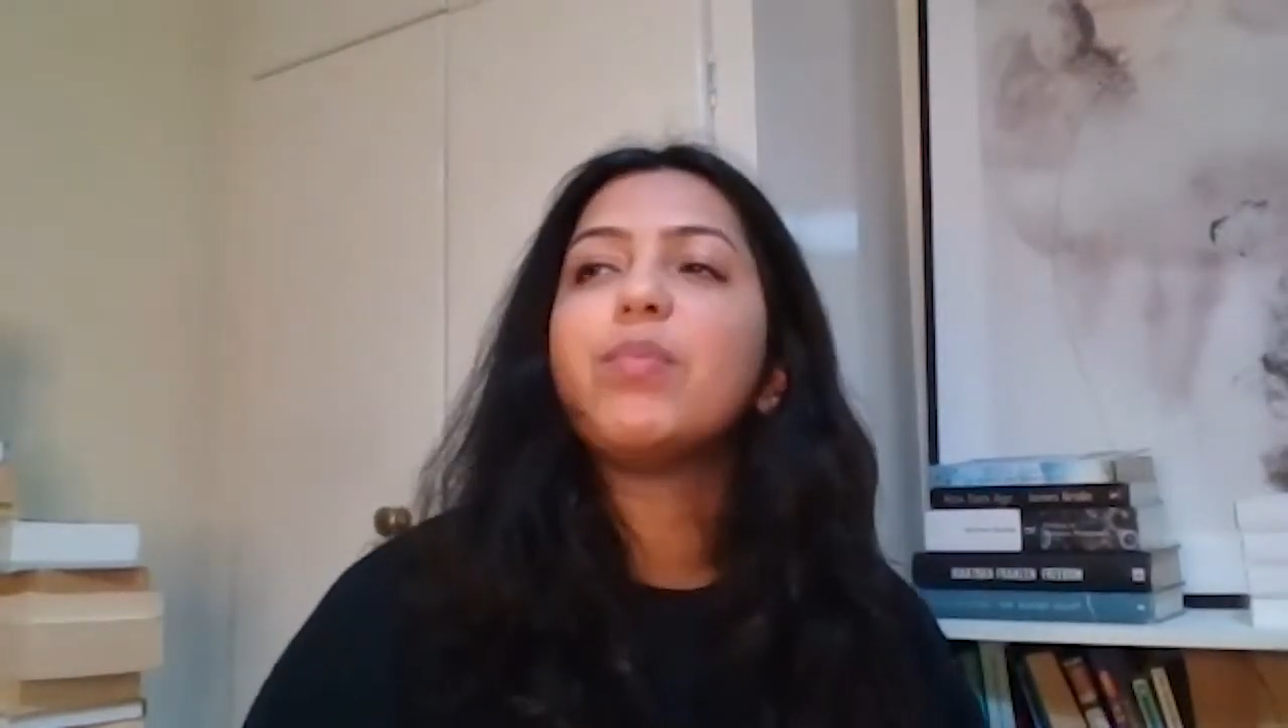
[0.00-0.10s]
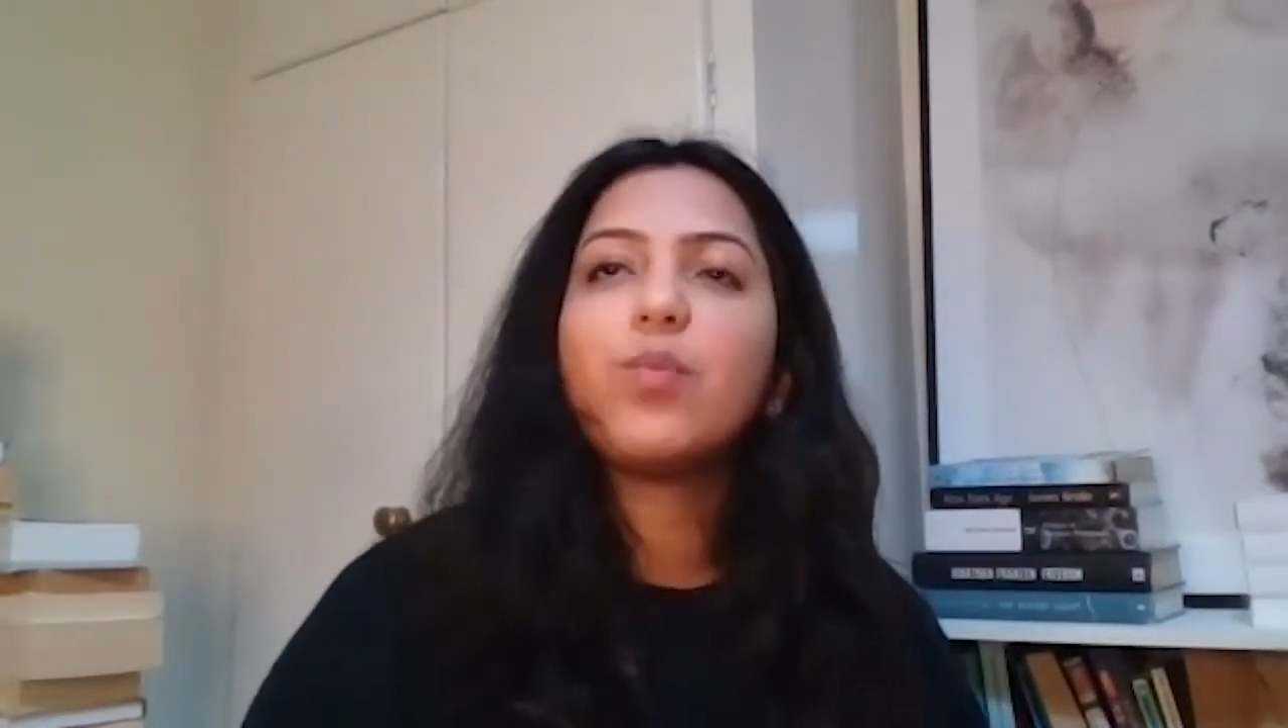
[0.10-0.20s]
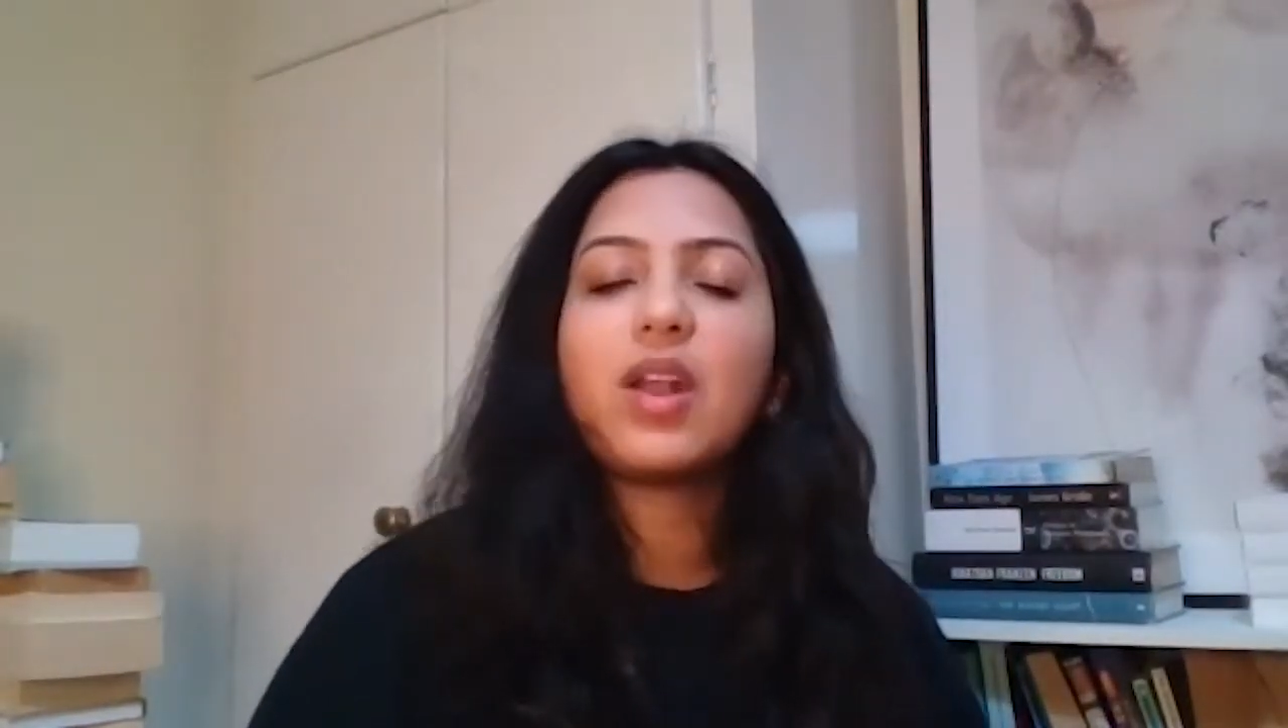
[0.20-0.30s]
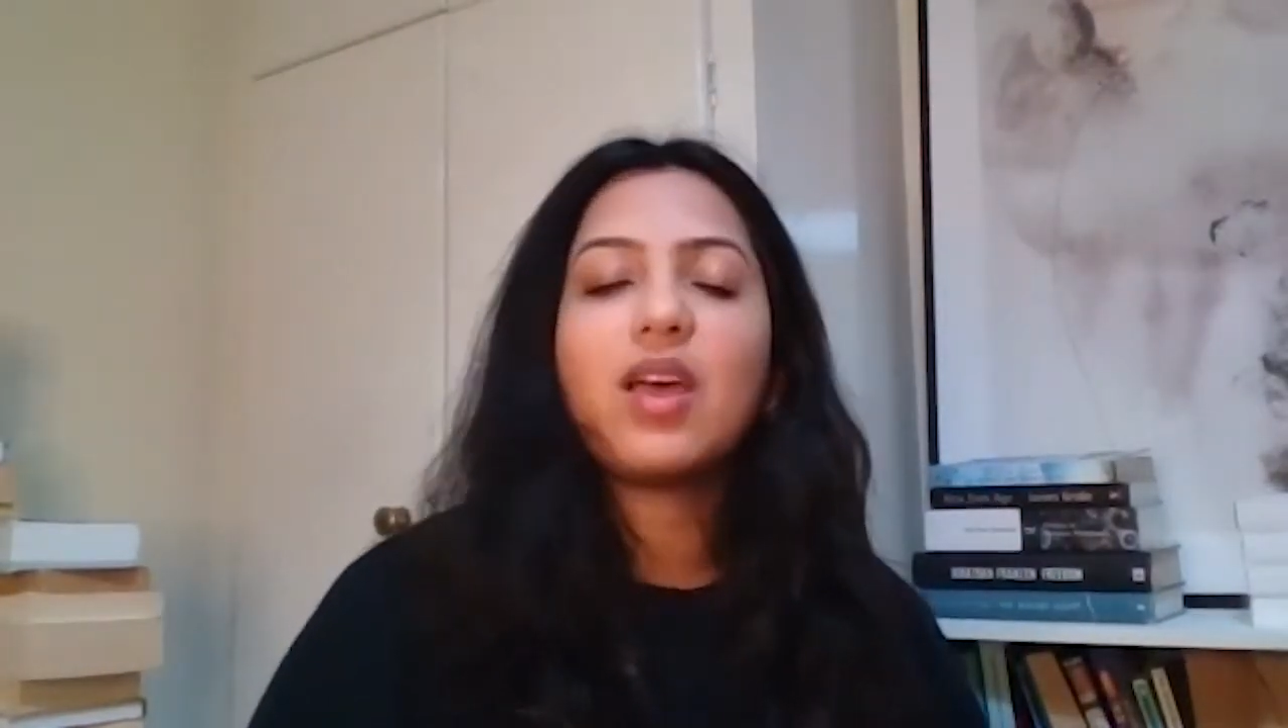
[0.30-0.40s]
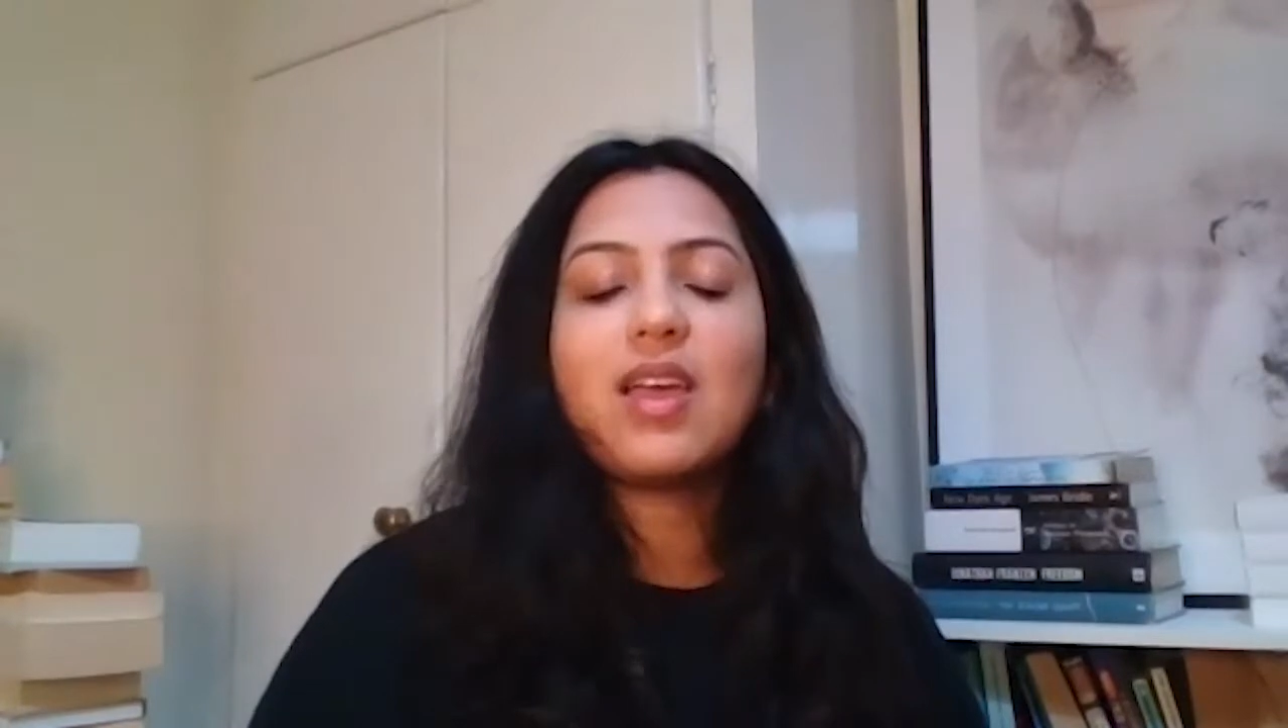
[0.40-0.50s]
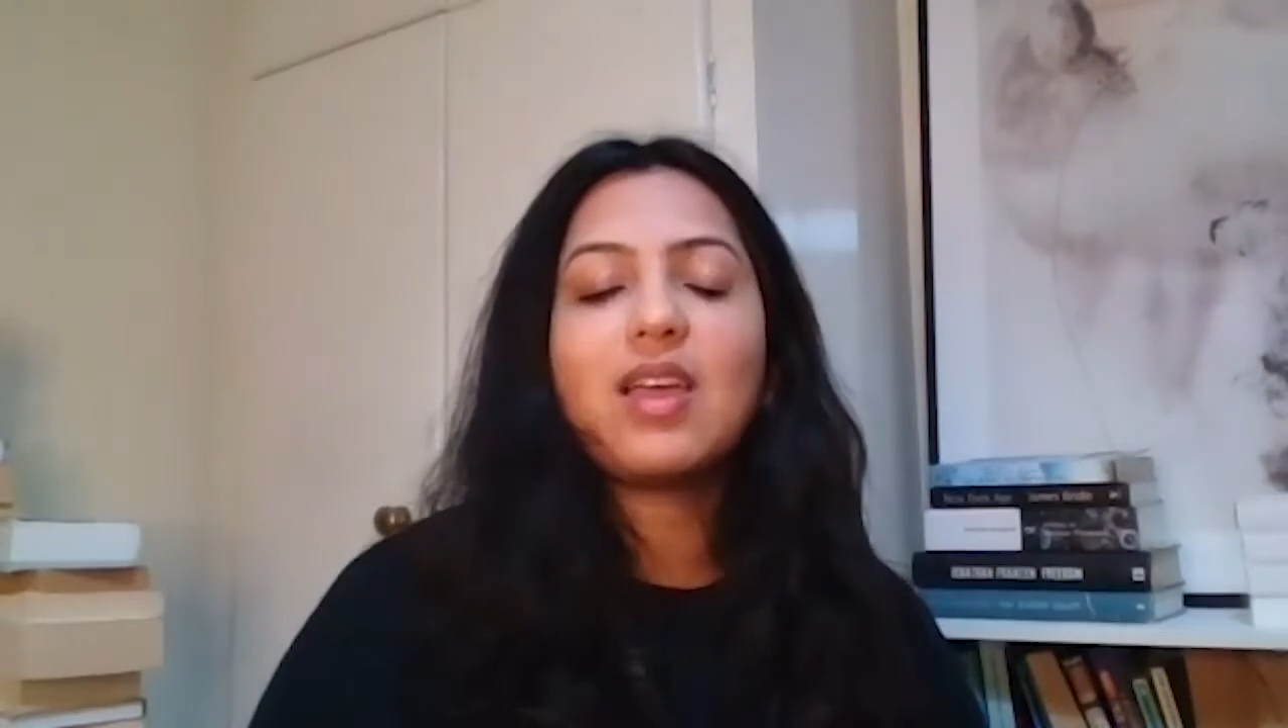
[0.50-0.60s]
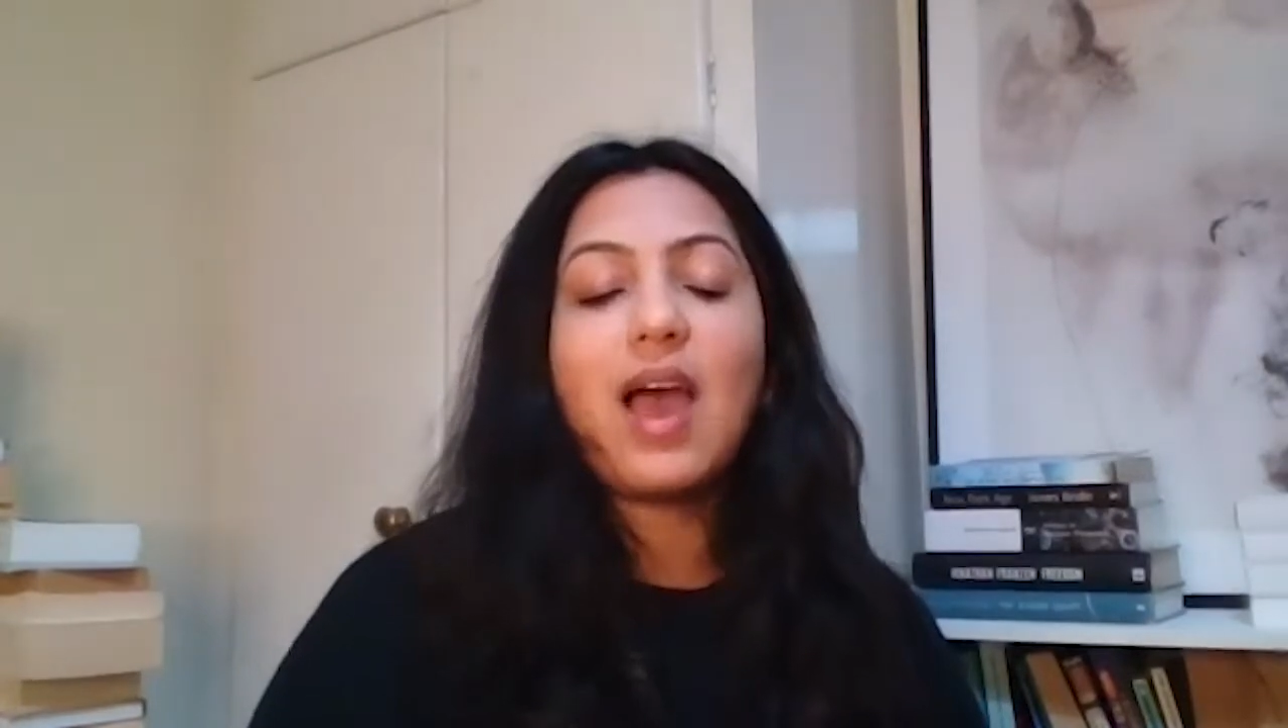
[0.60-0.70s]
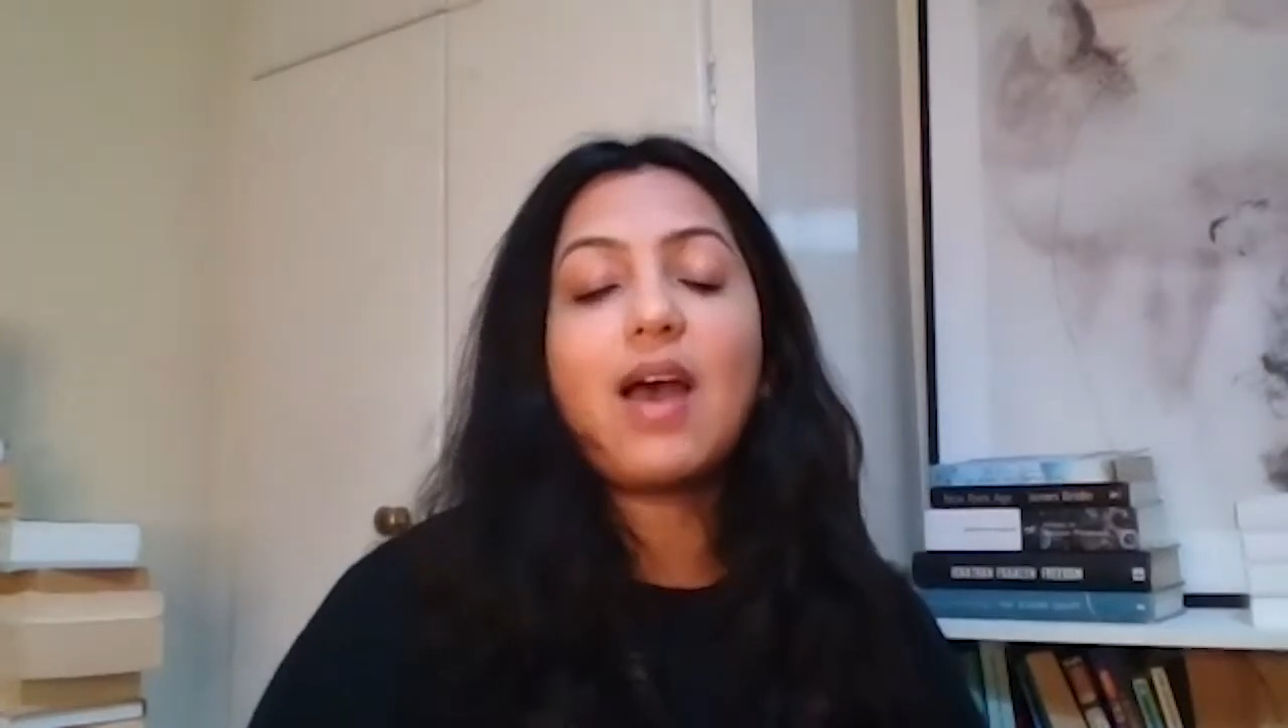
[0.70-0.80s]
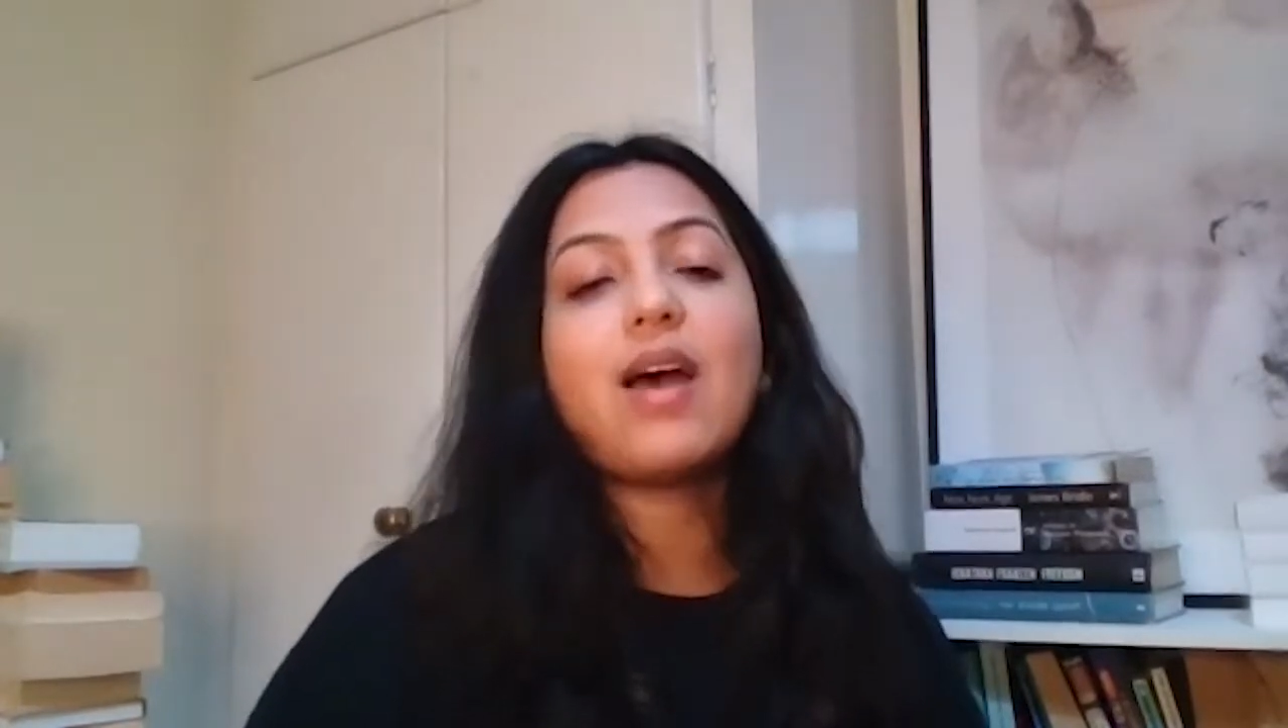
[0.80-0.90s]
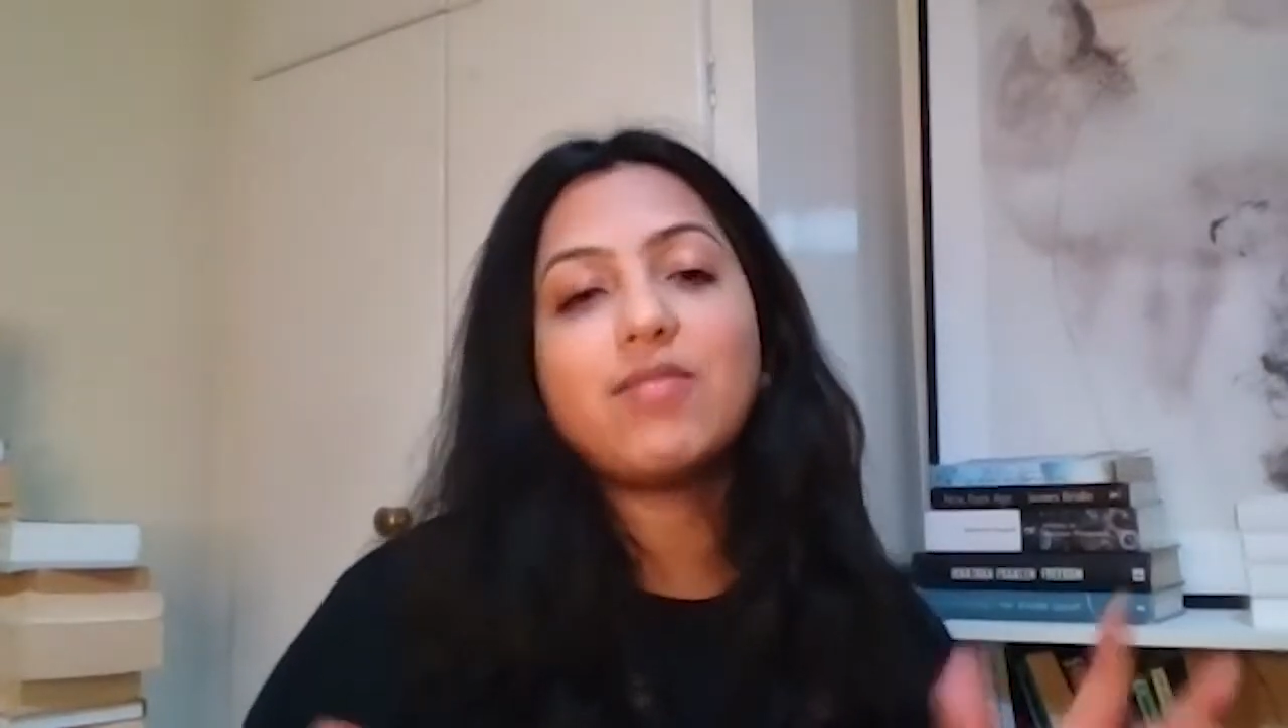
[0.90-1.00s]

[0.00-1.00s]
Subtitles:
when our